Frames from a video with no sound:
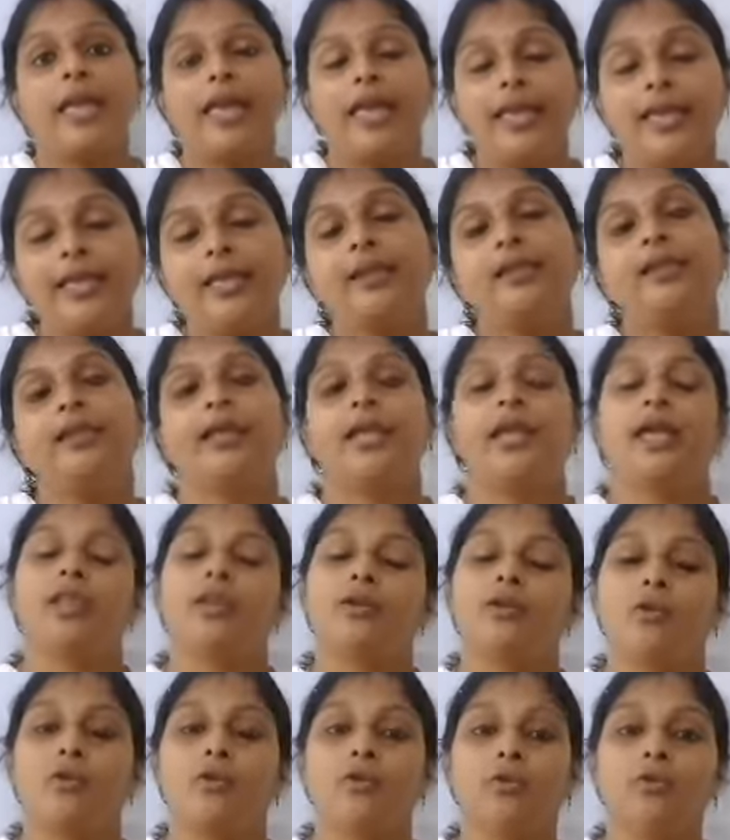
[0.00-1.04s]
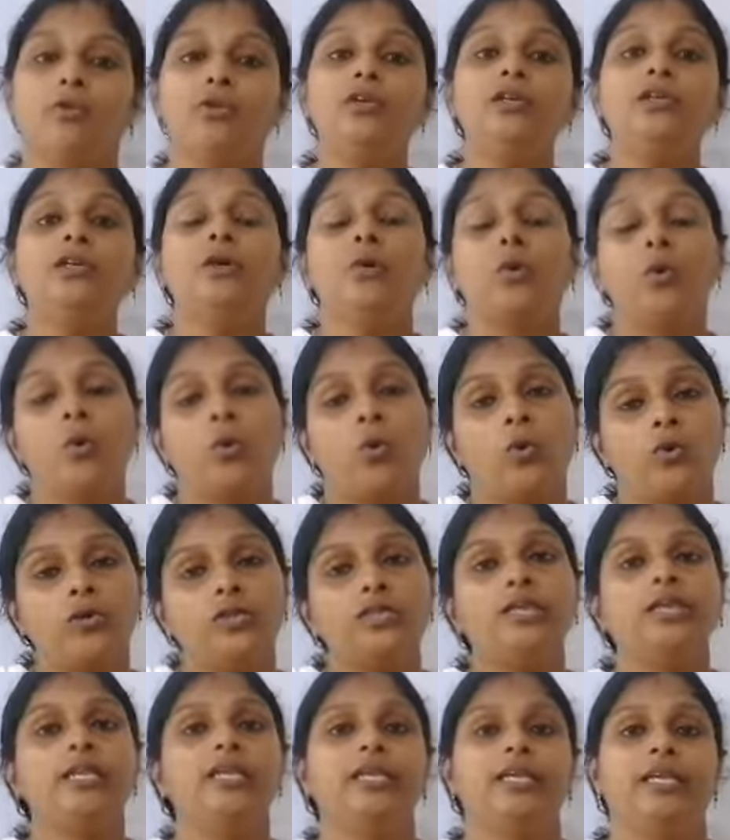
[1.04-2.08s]
Air can hold
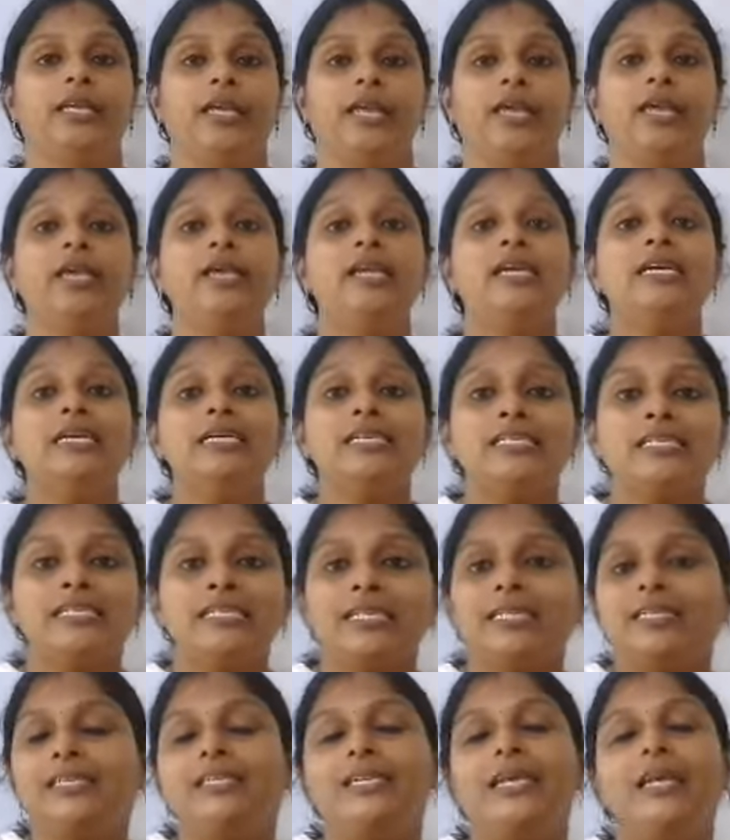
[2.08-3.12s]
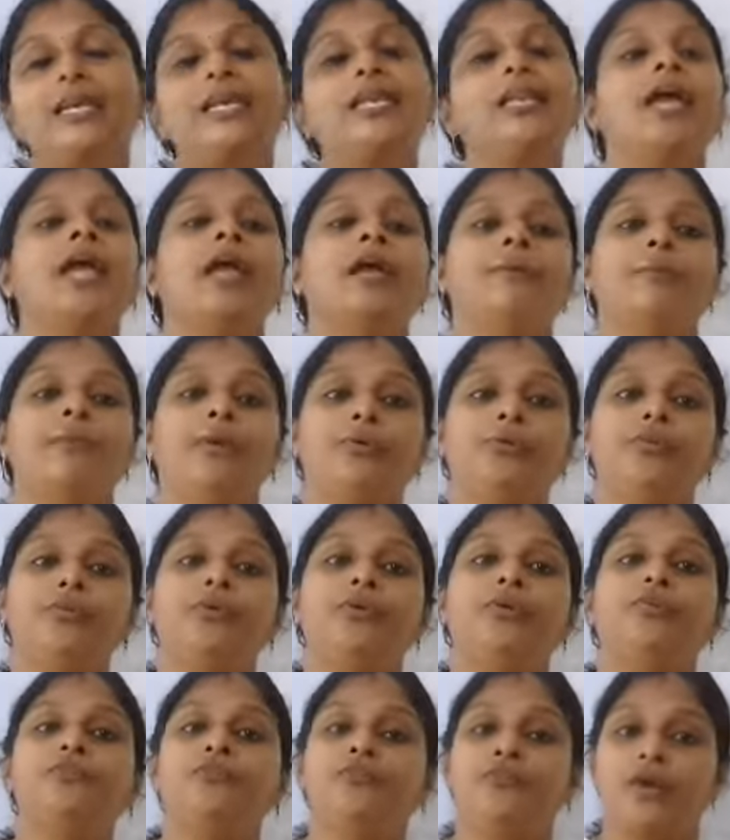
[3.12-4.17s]
only a certain
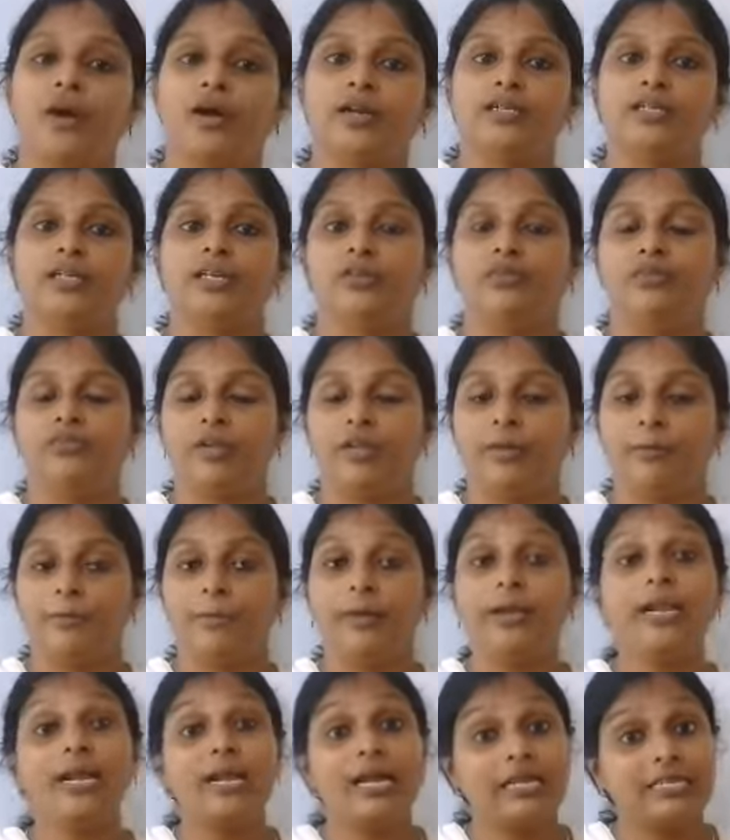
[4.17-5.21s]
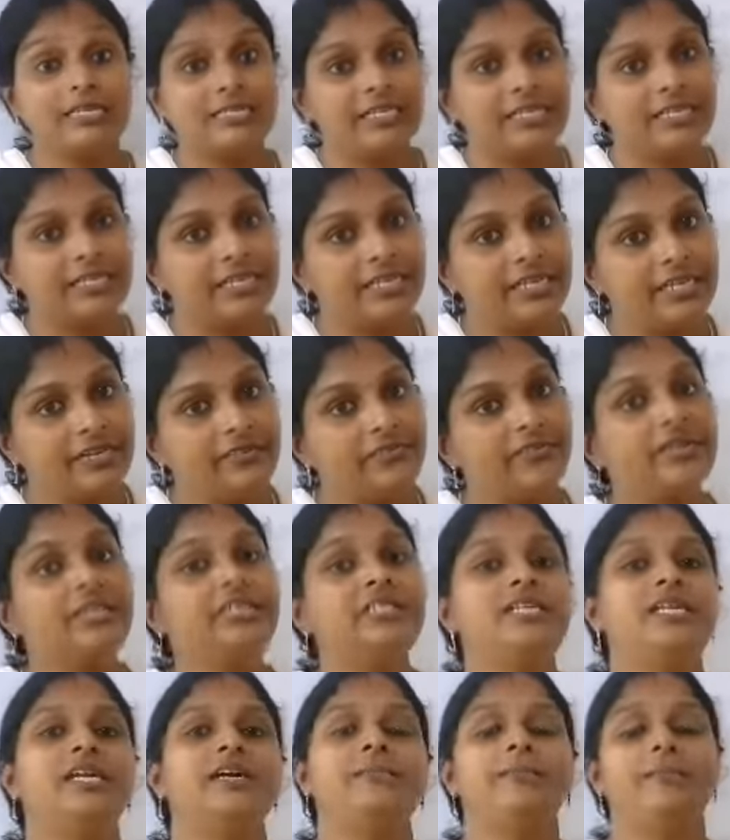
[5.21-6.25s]
amount of water vapor at a
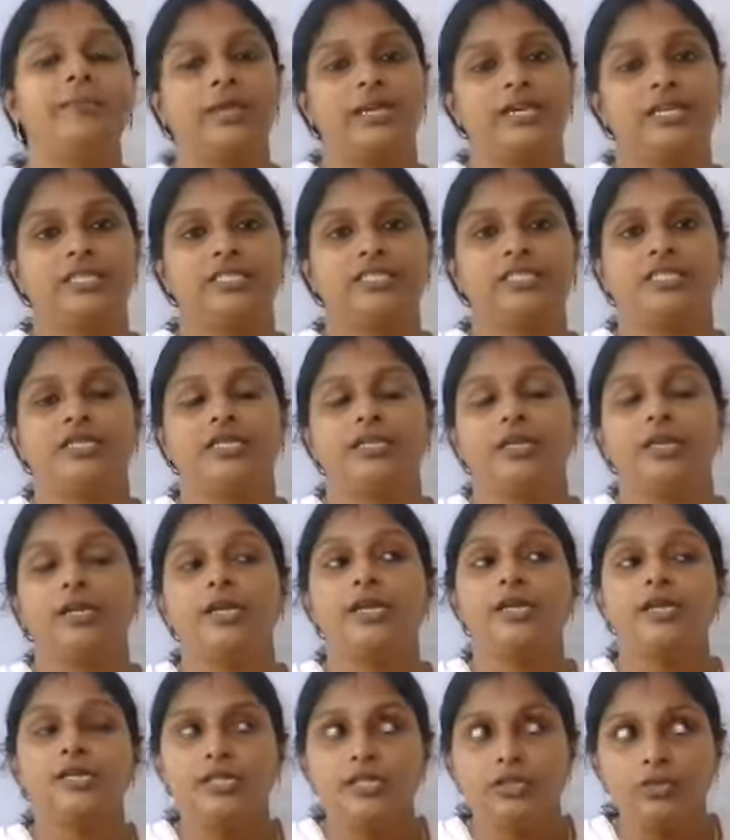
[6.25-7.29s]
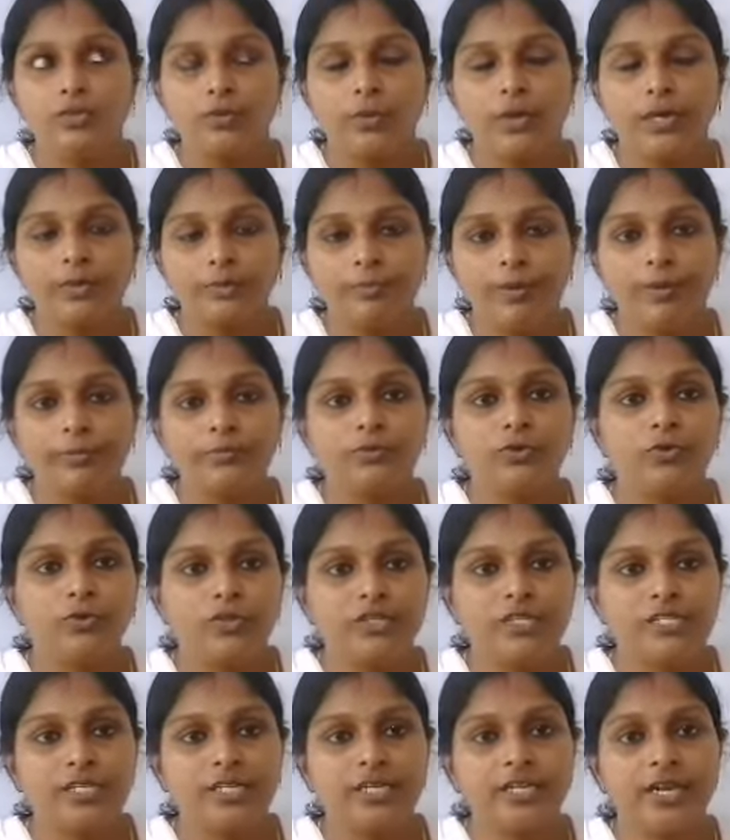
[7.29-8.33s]
given temperature. So what ma'am
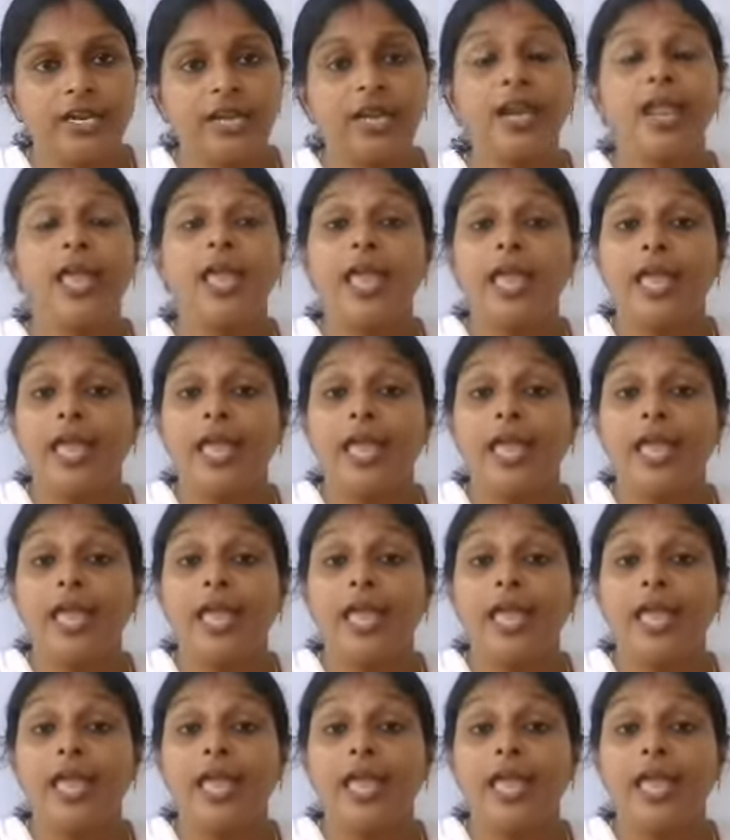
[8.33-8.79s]
told children?